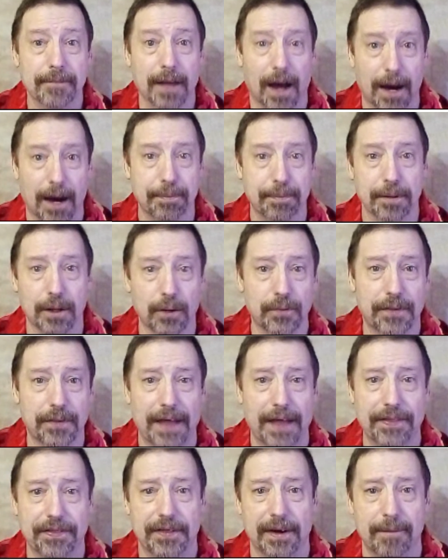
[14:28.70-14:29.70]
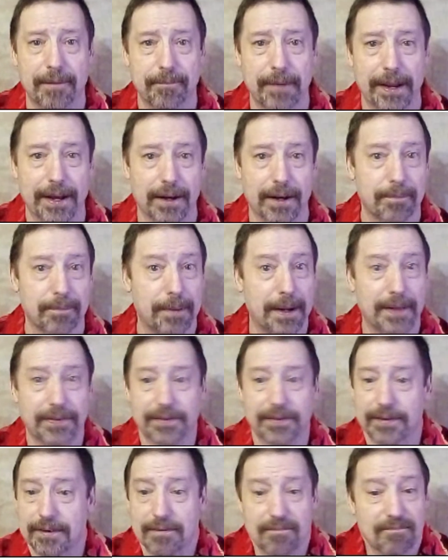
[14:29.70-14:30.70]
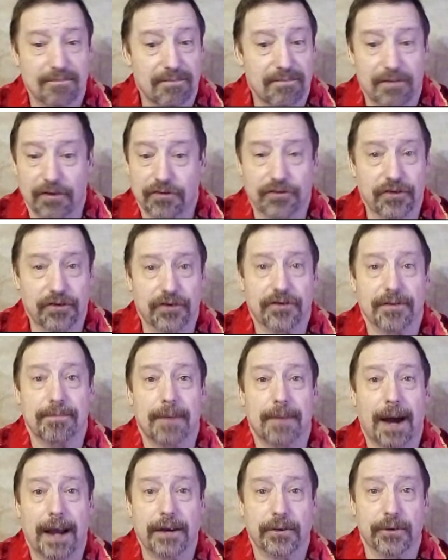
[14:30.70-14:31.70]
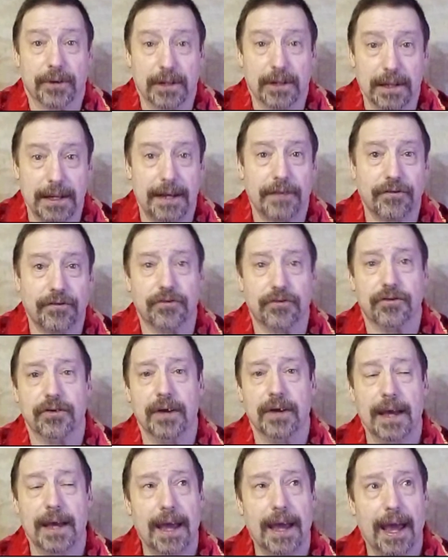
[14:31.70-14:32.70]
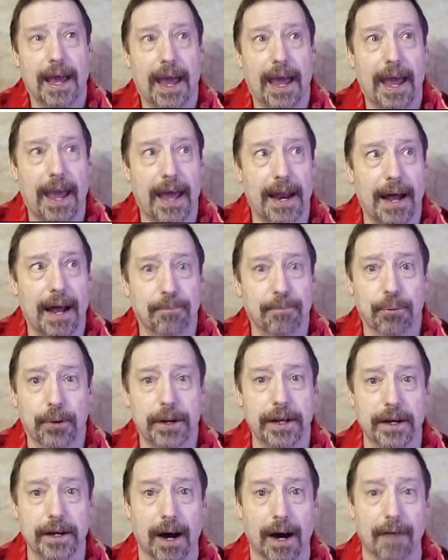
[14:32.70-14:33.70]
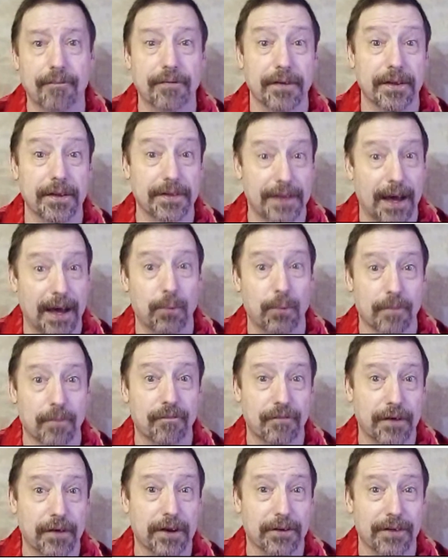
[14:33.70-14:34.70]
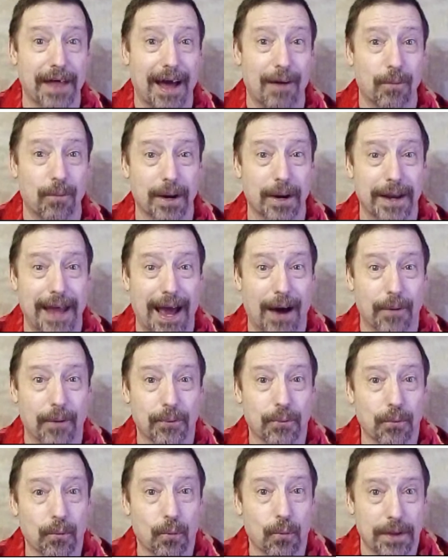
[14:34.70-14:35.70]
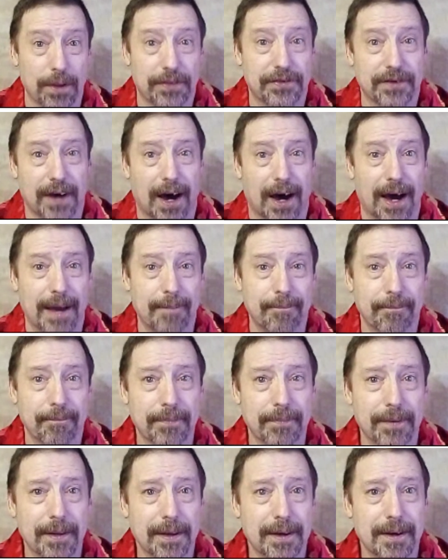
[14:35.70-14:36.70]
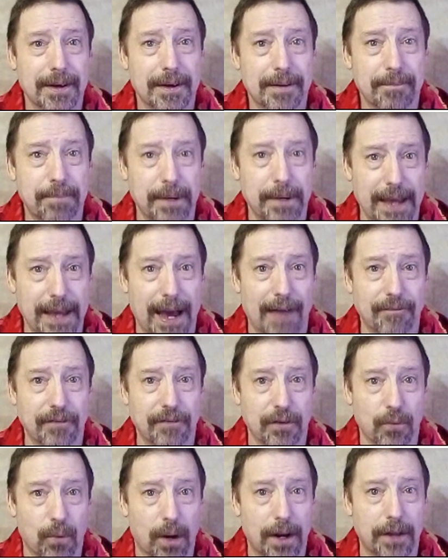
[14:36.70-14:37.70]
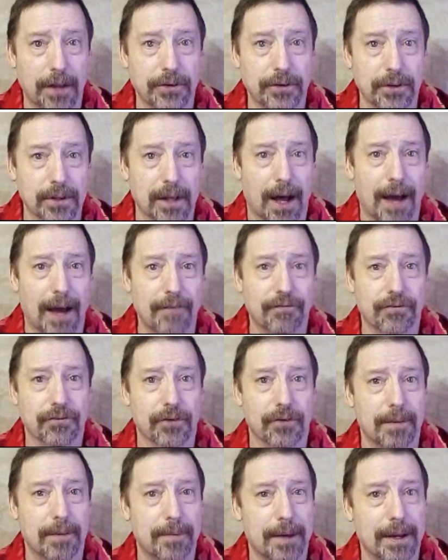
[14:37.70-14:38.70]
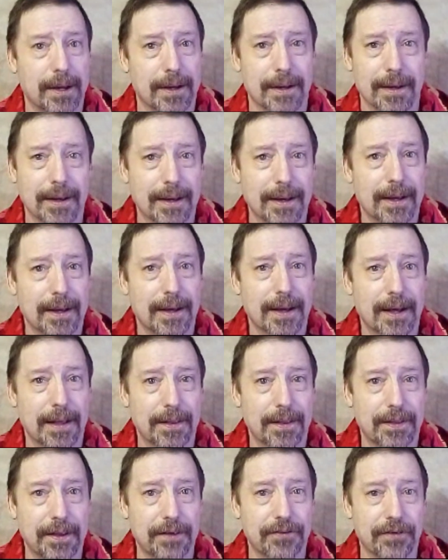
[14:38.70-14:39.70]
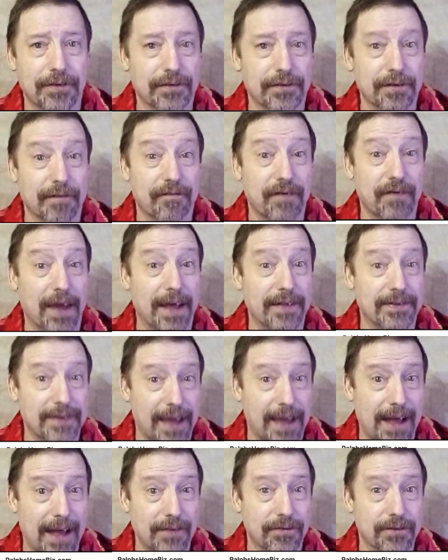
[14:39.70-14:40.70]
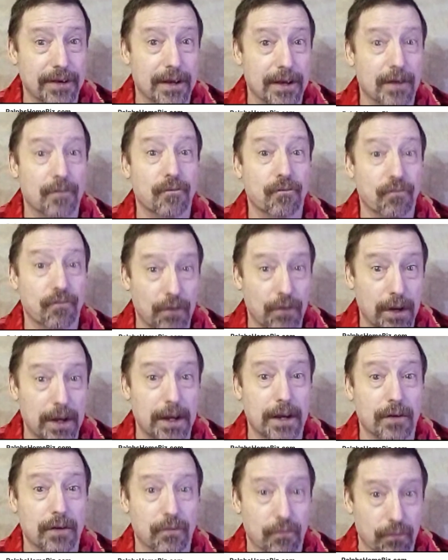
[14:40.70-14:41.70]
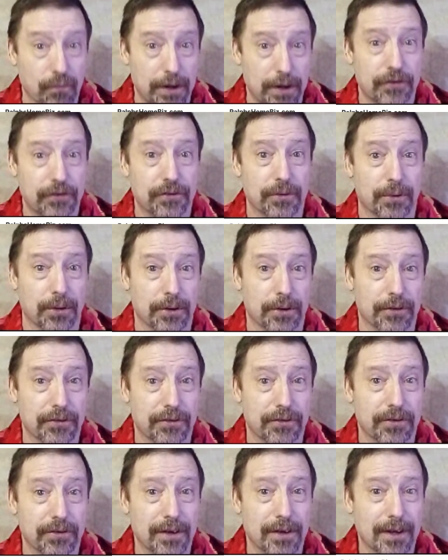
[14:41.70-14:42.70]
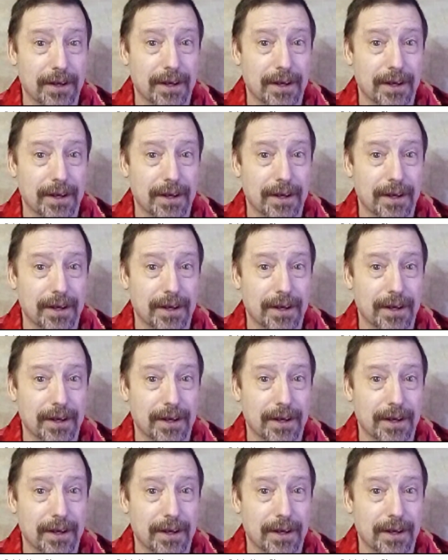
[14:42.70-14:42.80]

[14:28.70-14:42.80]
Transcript: upload that thumbnail, but it's just a minor glitch, and I'm pretty confident that we'll figure that one out with time. But if you want to do live streaming, this is a fantastic free resource